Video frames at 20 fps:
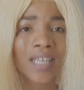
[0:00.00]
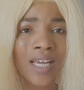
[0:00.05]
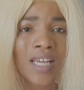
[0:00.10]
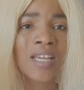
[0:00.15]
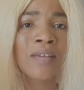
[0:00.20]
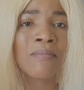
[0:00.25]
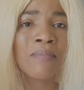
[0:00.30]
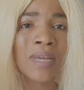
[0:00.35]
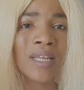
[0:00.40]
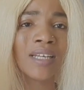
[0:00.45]

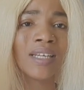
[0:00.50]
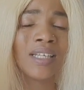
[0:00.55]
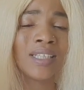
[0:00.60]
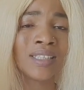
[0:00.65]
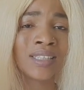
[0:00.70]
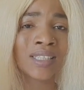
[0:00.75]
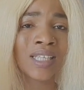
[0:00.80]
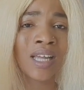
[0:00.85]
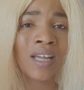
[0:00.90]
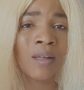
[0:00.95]
This one
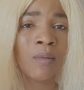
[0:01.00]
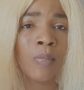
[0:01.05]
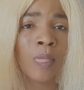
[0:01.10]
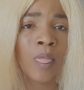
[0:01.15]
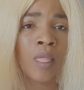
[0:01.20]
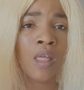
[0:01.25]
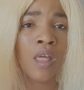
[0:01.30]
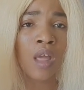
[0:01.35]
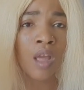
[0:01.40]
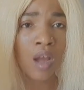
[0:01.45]
is the
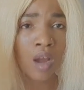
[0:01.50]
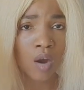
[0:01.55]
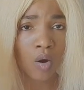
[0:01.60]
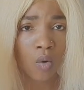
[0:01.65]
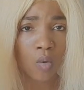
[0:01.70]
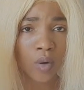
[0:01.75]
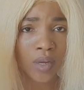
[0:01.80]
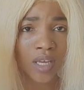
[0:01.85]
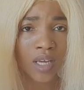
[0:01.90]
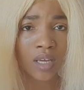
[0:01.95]
best
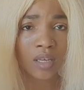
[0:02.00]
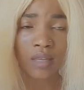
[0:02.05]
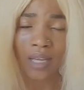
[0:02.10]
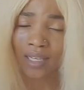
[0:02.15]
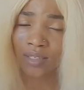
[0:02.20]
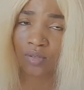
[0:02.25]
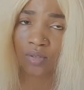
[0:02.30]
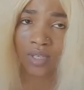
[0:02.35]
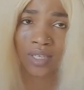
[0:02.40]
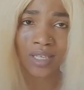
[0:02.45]

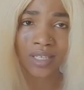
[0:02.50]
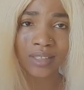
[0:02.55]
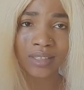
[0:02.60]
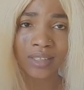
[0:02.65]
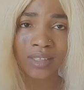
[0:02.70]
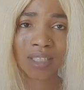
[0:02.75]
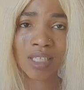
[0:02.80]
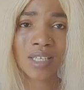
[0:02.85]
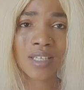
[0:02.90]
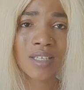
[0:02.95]
because
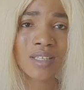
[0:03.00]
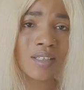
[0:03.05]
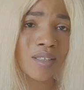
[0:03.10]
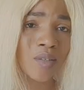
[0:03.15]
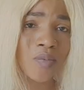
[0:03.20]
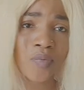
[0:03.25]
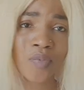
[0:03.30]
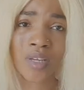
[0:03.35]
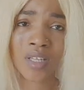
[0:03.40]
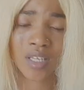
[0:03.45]

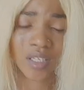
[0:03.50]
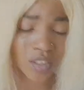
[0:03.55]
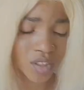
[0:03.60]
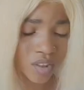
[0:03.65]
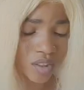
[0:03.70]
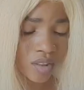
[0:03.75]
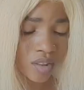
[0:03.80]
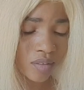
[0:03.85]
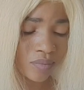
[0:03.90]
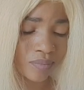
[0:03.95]
it does
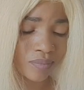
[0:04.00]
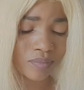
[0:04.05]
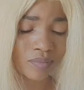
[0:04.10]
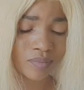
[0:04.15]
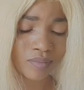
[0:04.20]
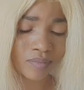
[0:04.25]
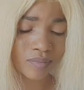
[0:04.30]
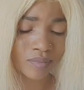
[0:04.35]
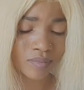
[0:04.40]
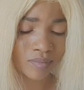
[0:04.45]
not
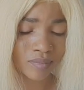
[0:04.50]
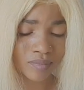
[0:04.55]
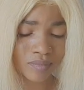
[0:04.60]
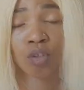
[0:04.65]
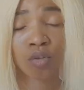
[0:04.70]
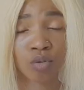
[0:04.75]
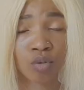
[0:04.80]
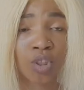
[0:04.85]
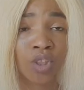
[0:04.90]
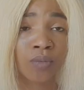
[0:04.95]
change
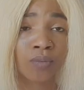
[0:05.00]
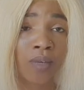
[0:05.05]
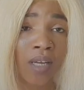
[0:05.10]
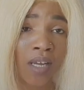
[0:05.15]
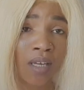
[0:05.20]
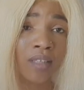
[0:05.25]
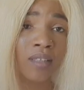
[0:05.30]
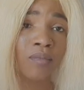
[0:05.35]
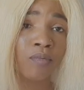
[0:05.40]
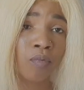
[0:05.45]
any
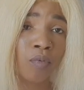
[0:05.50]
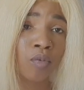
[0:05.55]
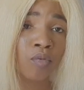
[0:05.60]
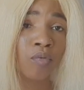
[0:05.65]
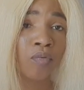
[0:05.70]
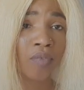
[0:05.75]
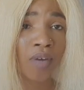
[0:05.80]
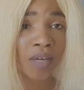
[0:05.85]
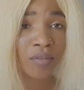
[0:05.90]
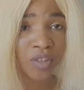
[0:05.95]
color,
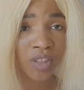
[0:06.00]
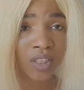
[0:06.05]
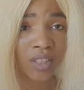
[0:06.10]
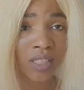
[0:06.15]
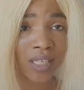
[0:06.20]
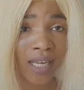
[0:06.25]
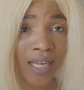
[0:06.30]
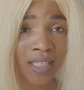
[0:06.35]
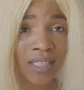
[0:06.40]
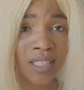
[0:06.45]
it
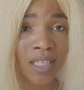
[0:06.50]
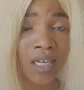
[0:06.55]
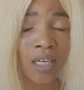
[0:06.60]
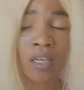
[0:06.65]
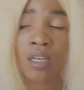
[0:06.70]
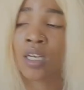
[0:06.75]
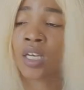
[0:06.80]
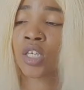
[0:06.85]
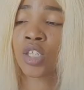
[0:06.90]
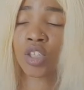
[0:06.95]
does not
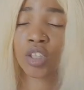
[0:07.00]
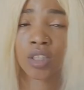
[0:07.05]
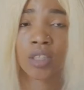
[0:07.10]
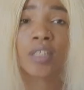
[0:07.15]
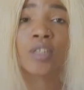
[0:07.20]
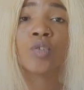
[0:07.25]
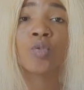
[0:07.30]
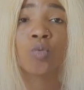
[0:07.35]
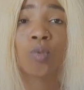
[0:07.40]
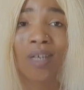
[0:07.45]
cause
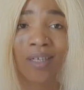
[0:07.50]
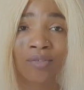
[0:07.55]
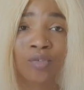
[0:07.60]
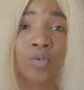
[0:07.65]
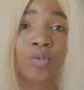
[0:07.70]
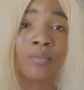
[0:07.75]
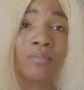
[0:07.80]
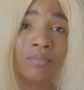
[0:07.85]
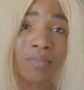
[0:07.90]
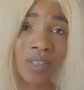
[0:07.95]
any
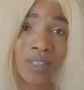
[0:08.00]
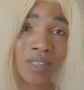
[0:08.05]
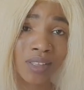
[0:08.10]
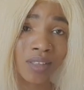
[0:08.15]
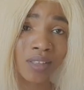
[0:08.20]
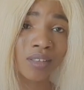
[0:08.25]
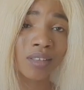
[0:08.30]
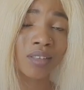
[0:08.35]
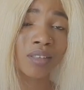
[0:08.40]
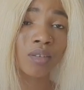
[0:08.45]
skin
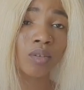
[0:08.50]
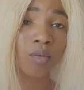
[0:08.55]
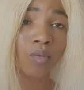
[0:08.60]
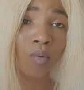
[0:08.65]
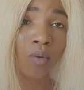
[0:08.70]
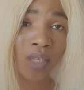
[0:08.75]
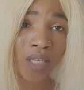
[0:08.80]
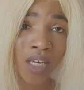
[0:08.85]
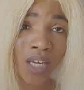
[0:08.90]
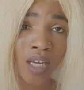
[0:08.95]
disease,
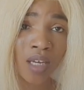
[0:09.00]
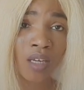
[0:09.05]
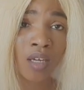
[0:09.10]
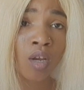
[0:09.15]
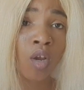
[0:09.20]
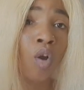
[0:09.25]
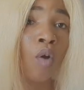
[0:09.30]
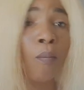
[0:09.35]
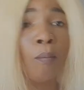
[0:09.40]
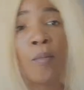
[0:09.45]
you know.
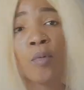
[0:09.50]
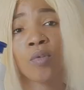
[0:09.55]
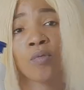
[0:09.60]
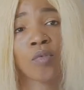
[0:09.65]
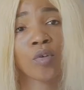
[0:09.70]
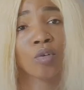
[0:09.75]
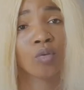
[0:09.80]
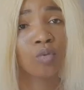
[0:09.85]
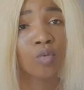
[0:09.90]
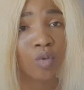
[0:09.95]
So
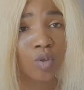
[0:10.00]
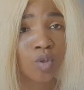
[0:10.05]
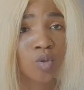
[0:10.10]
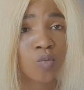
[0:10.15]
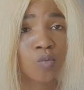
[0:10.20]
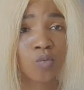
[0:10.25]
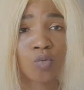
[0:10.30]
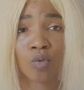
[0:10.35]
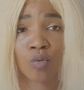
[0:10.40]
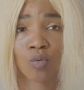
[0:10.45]
guys,
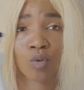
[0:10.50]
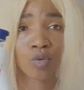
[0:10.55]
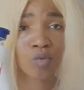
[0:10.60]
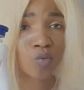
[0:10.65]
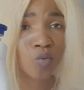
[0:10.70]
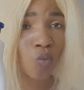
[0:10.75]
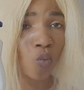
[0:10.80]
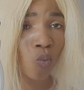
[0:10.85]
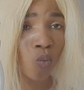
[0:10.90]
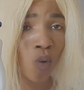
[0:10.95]

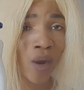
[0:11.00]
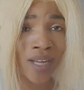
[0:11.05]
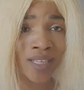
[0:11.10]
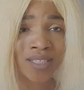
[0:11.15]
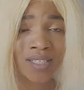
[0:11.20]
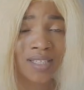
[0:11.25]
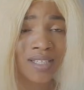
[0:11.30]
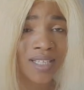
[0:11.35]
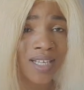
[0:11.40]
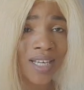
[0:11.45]
nothing like
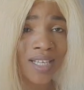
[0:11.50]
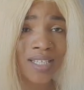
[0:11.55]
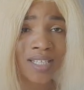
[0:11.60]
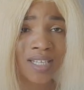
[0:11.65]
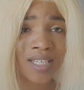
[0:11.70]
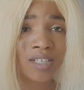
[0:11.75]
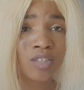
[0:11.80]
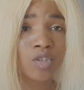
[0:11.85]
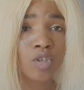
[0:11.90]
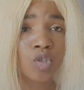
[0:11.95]

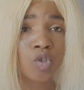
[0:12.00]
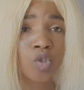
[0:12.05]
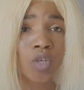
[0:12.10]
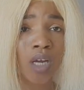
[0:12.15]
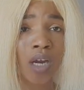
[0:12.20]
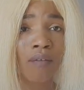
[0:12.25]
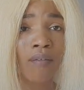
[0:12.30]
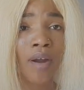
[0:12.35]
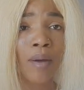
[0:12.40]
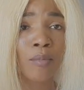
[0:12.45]
cancer,
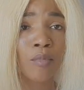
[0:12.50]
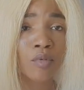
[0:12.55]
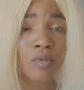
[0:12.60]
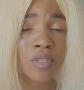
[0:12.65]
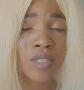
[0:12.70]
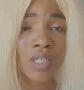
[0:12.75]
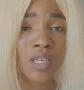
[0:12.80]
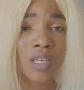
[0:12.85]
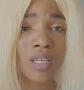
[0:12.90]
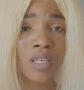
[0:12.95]

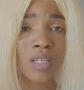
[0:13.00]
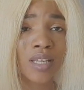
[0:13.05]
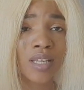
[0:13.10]
like